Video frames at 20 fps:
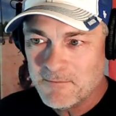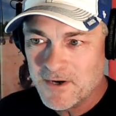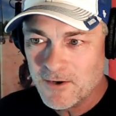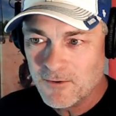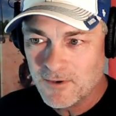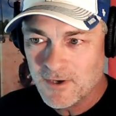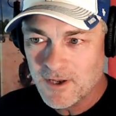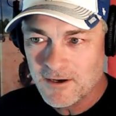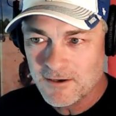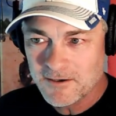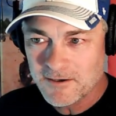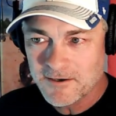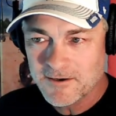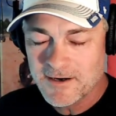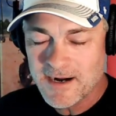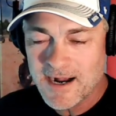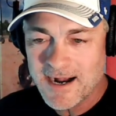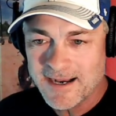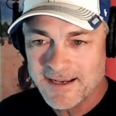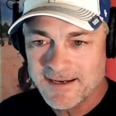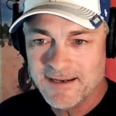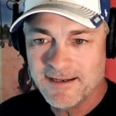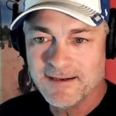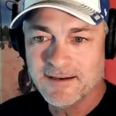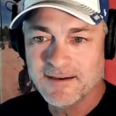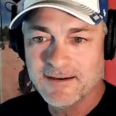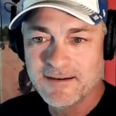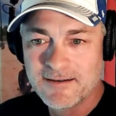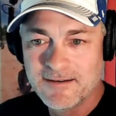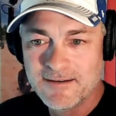no longer
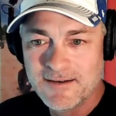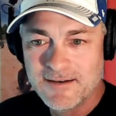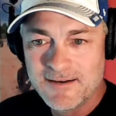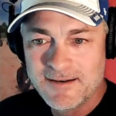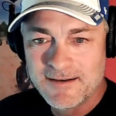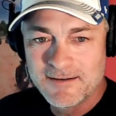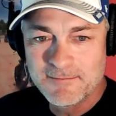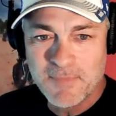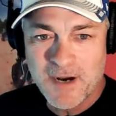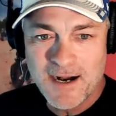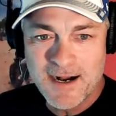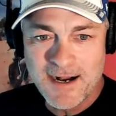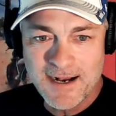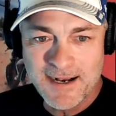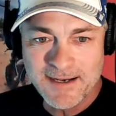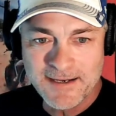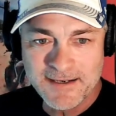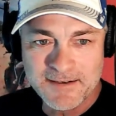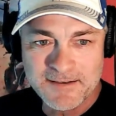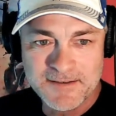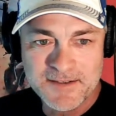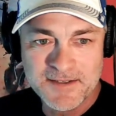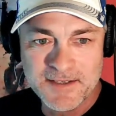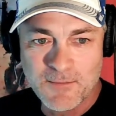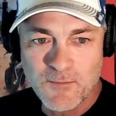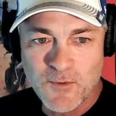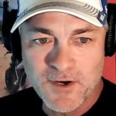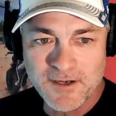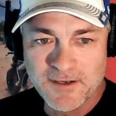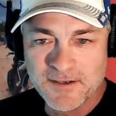hiding behind
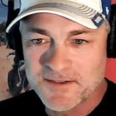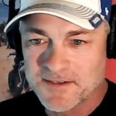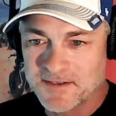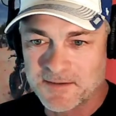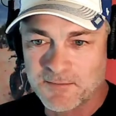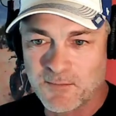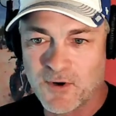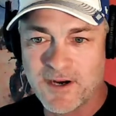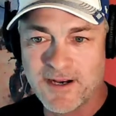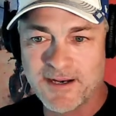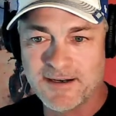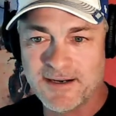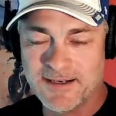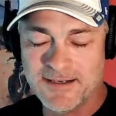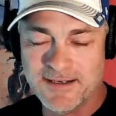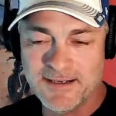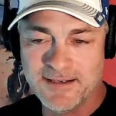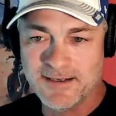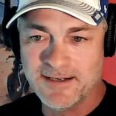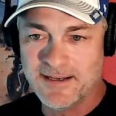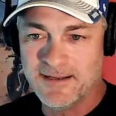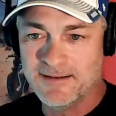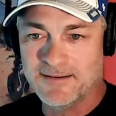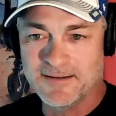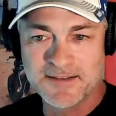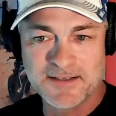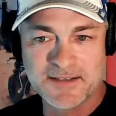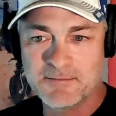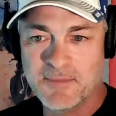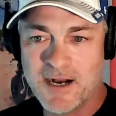someone else's brand identity.
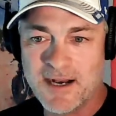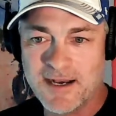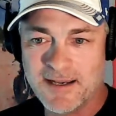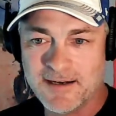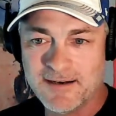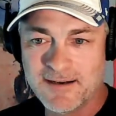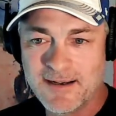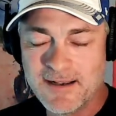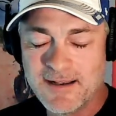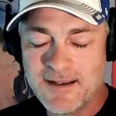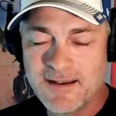This is mine.